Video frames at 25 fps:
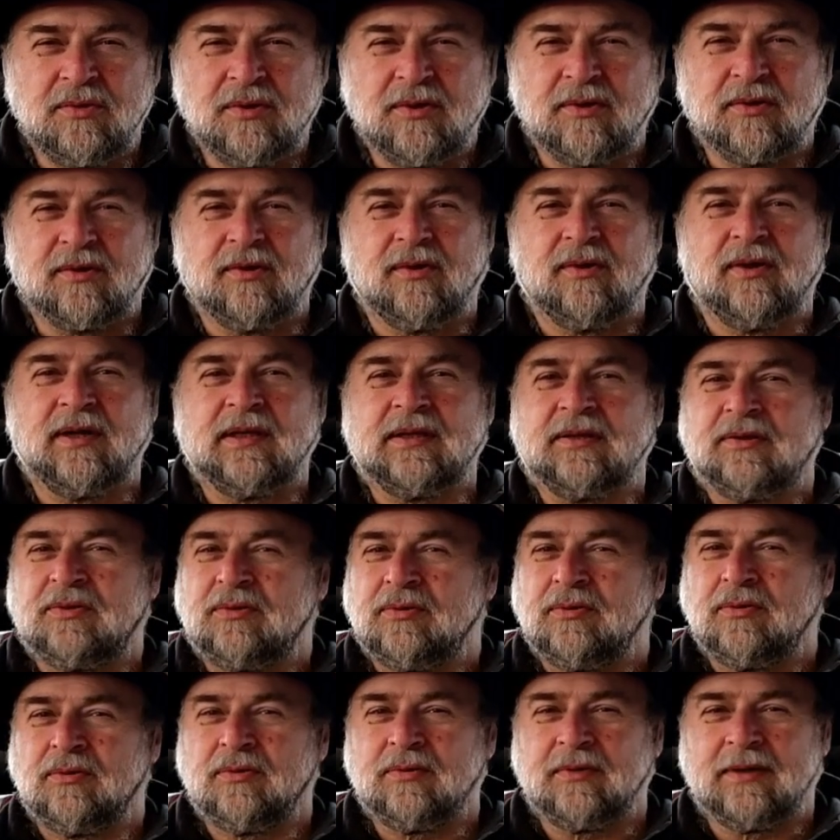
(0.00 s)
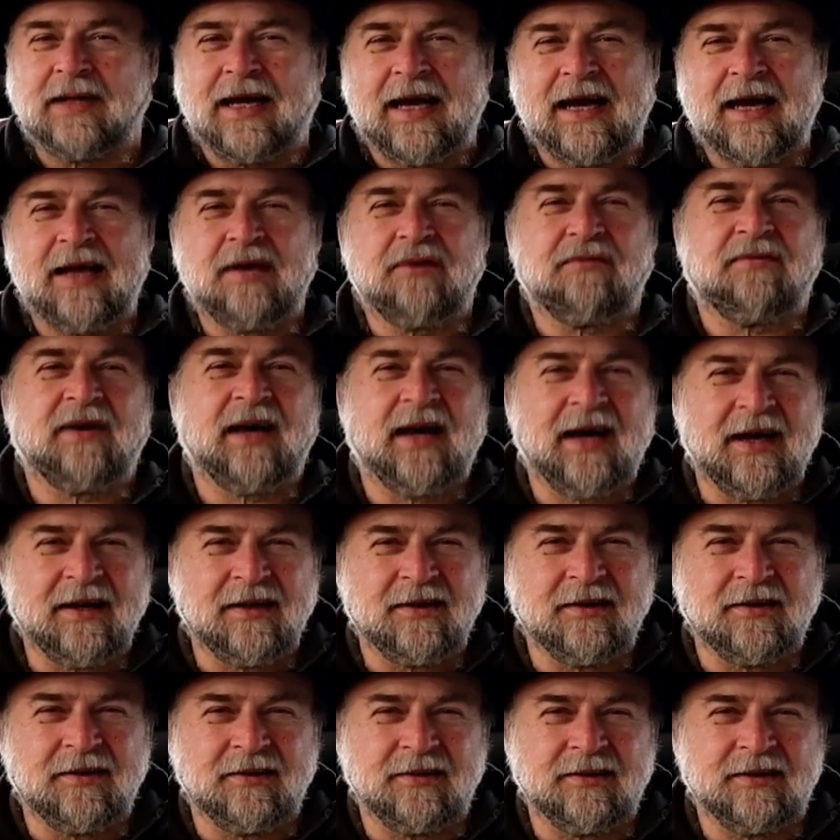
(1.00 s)
You're going to die of
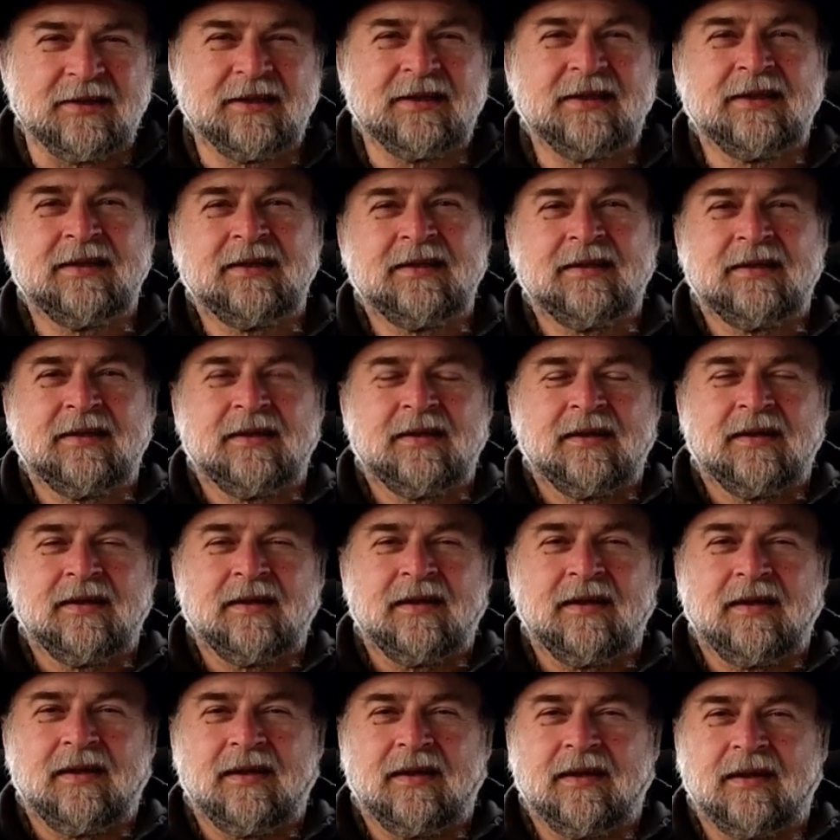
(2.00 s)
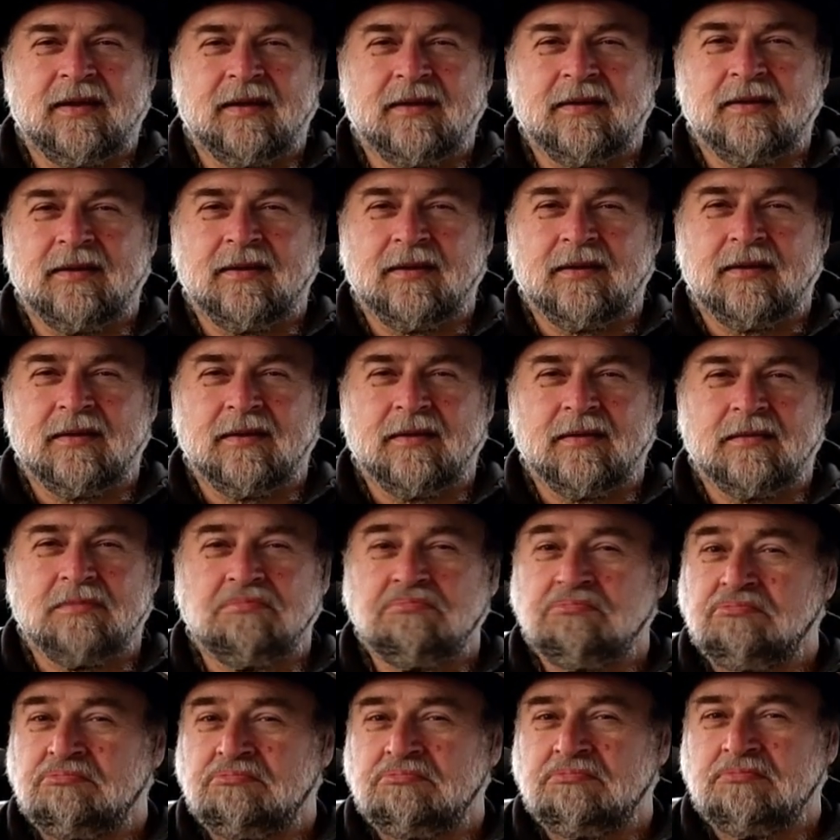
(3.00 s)
hunger. And
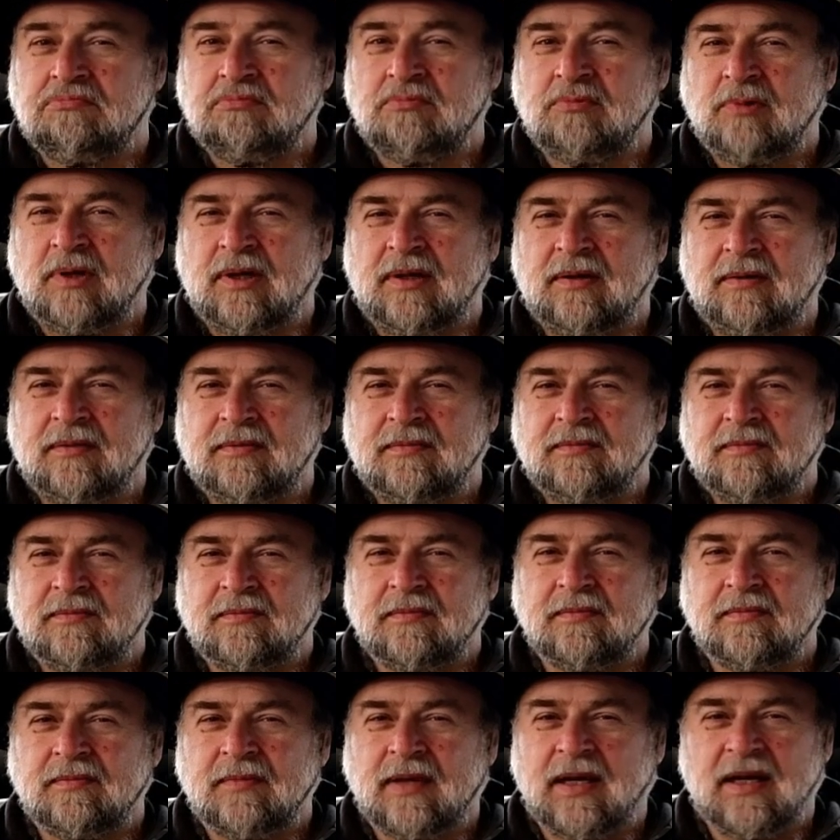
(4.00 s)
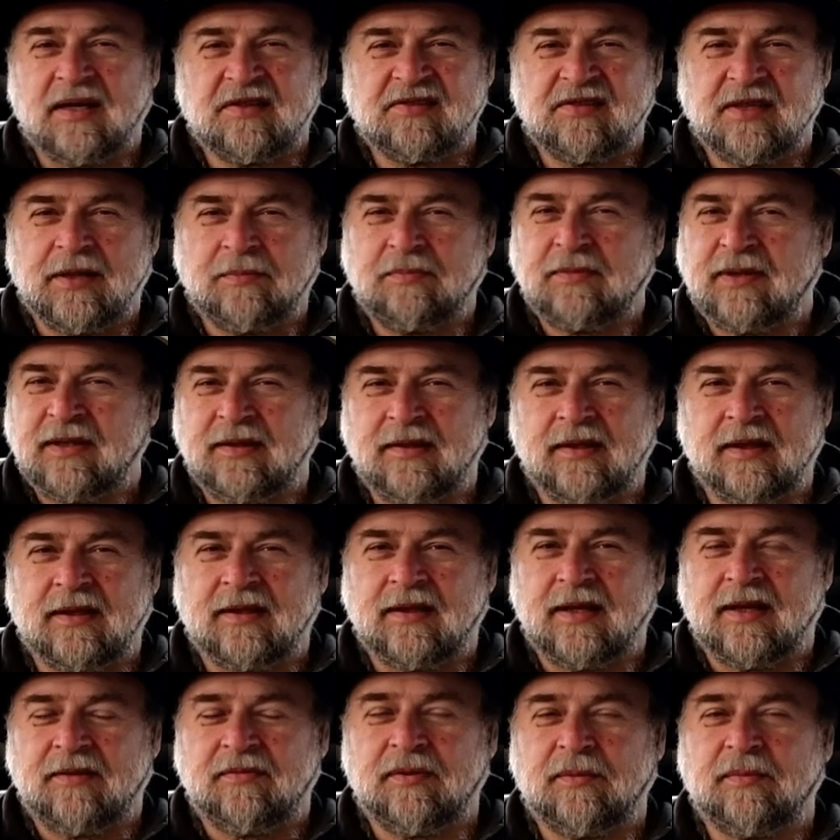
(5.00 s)
well, I accepted that
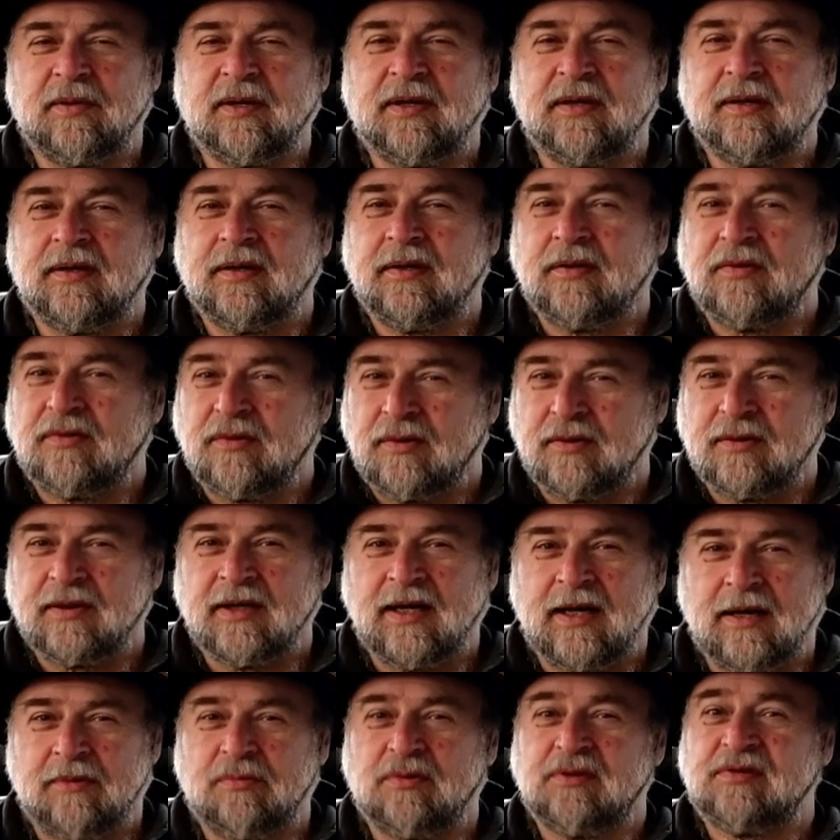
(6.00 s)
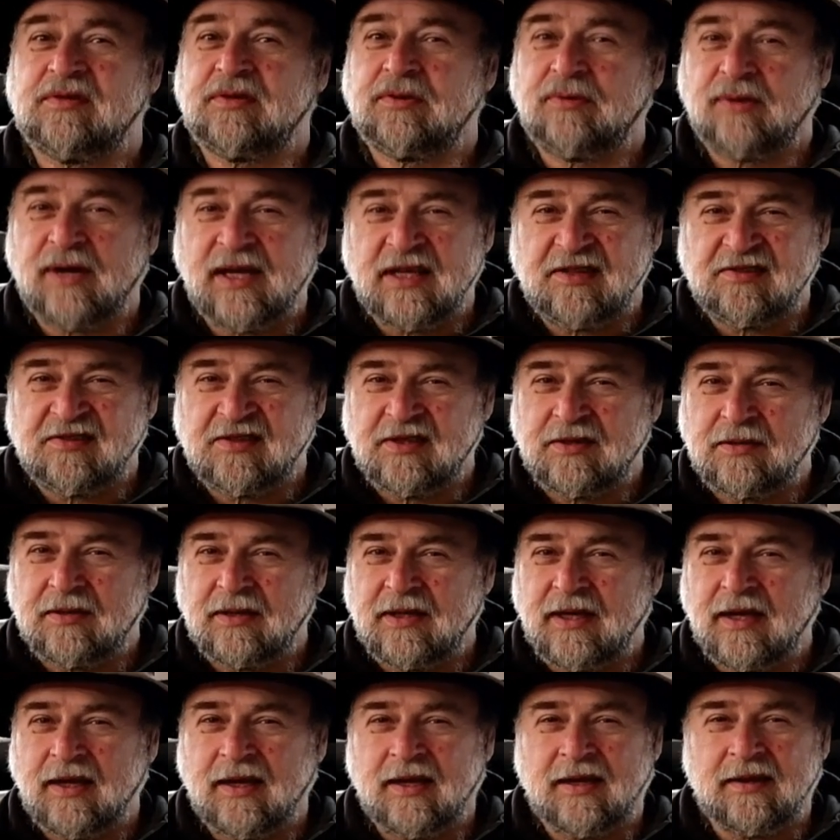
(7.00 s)
everybody thought I was crazy,
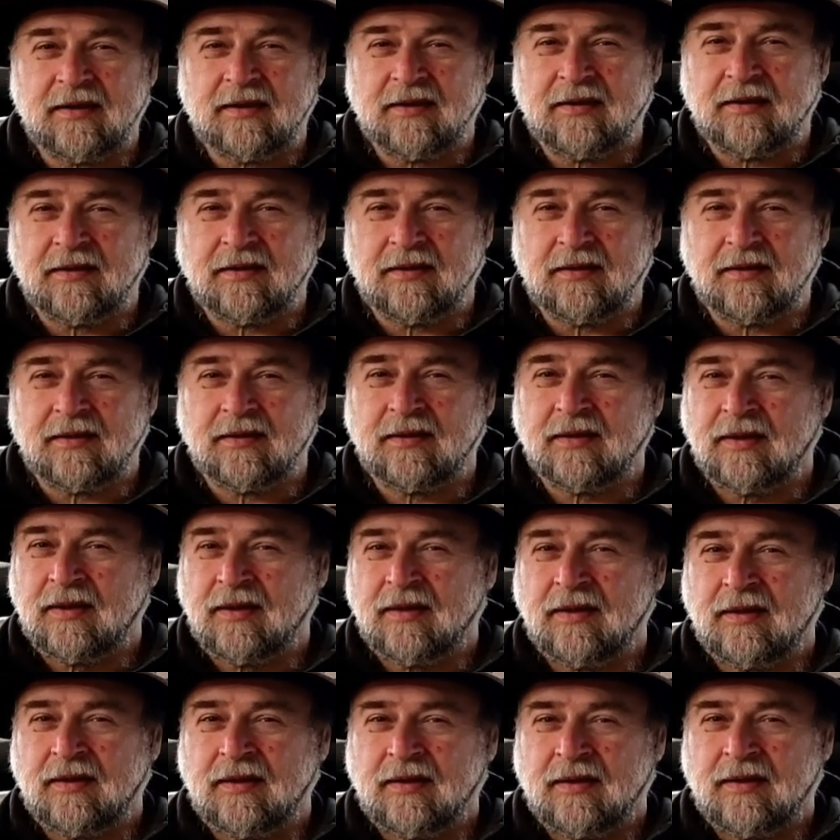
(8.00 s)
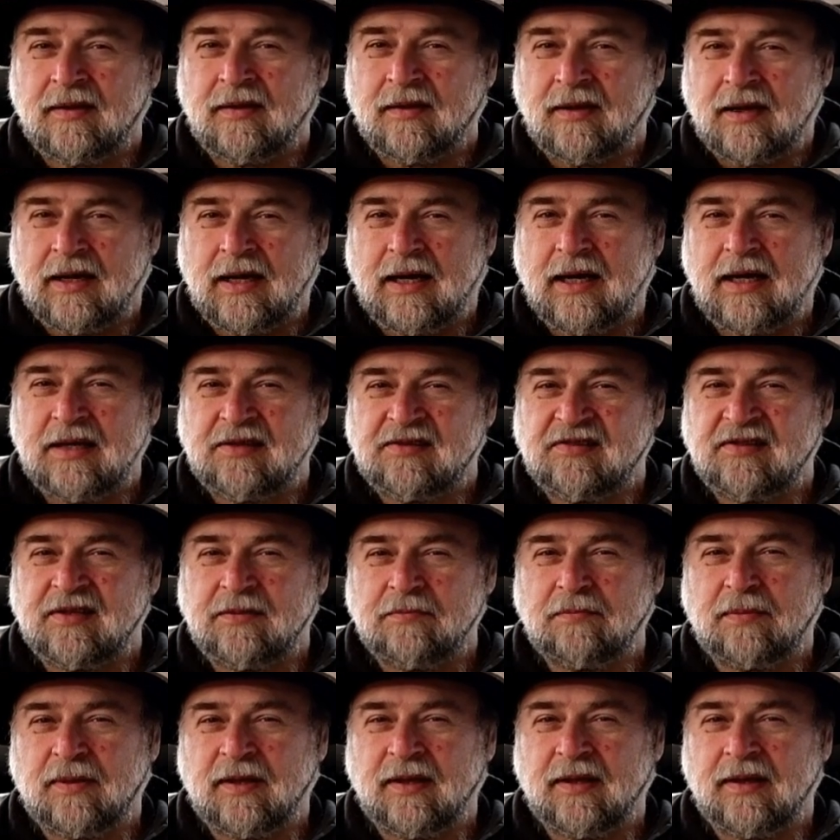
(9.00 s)
and I
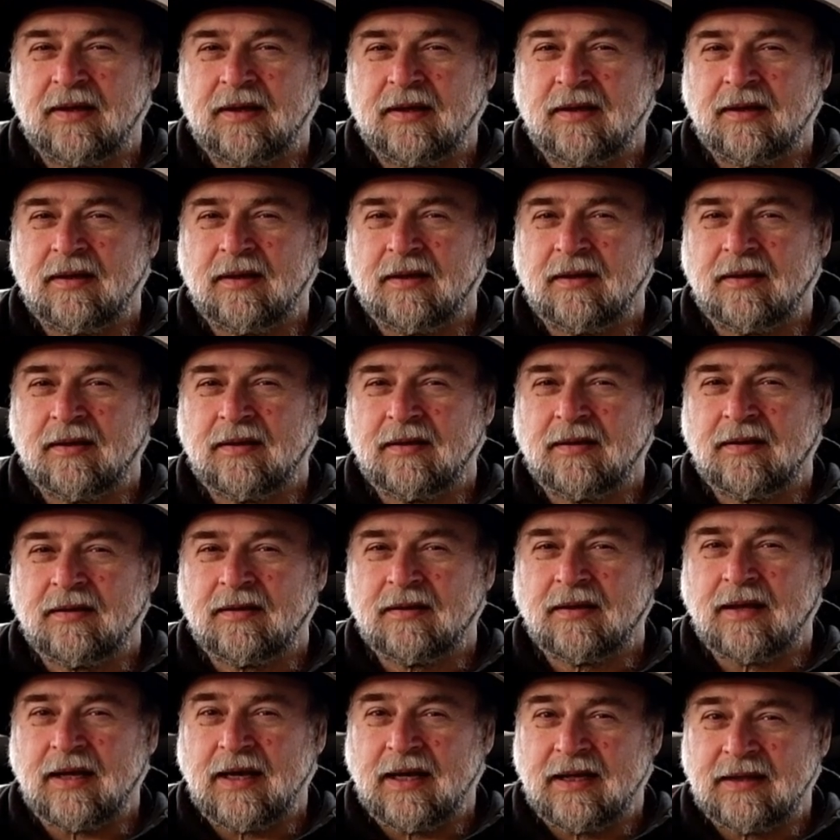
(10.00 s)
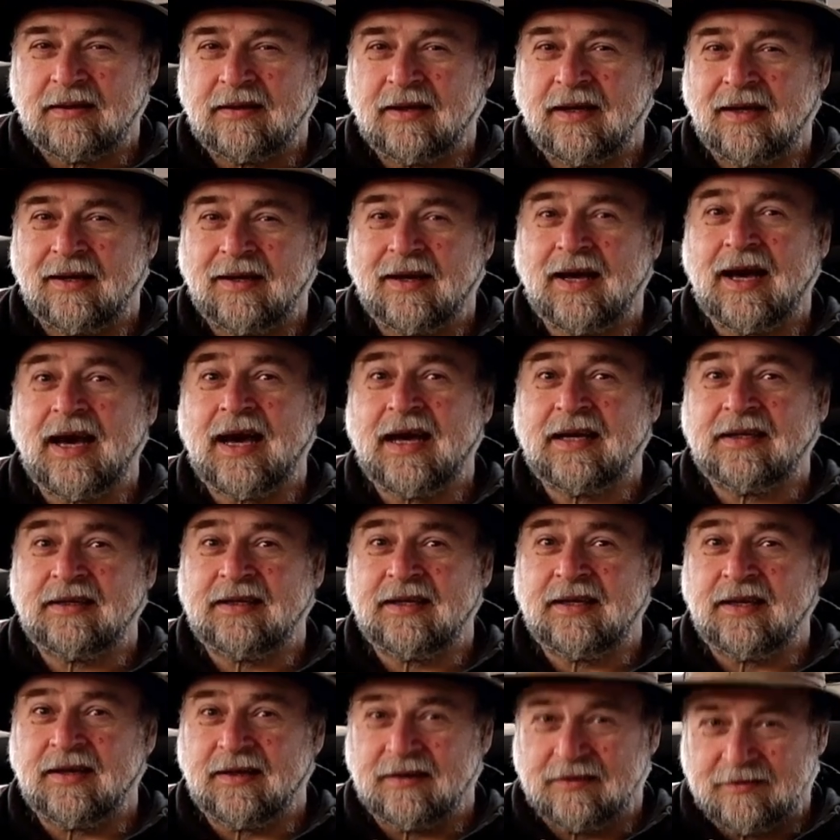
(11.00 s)
simply had an
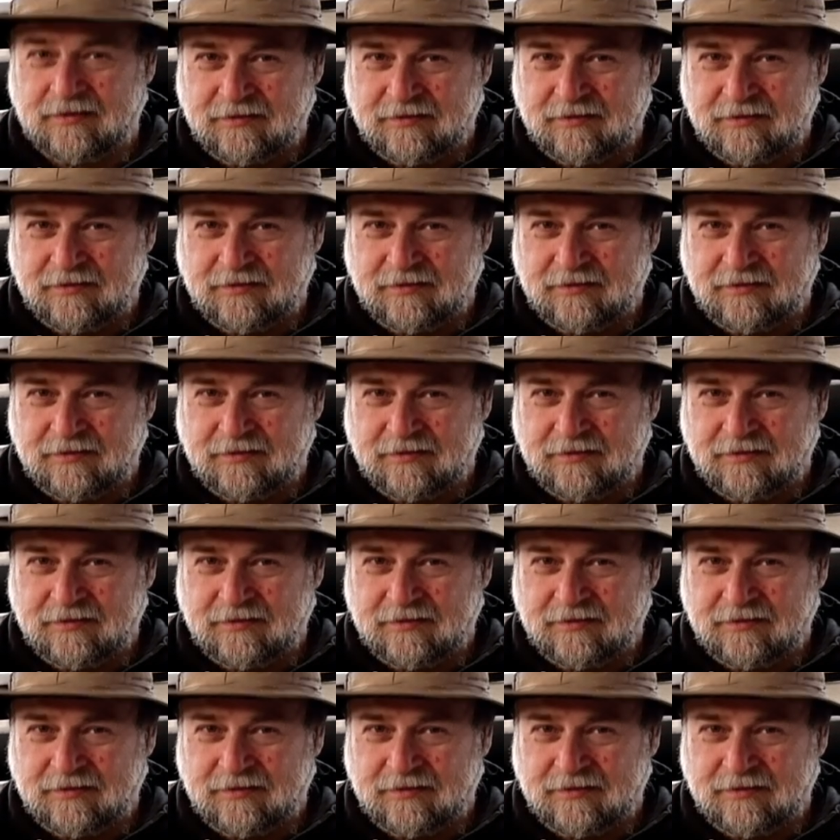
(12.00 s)
idea.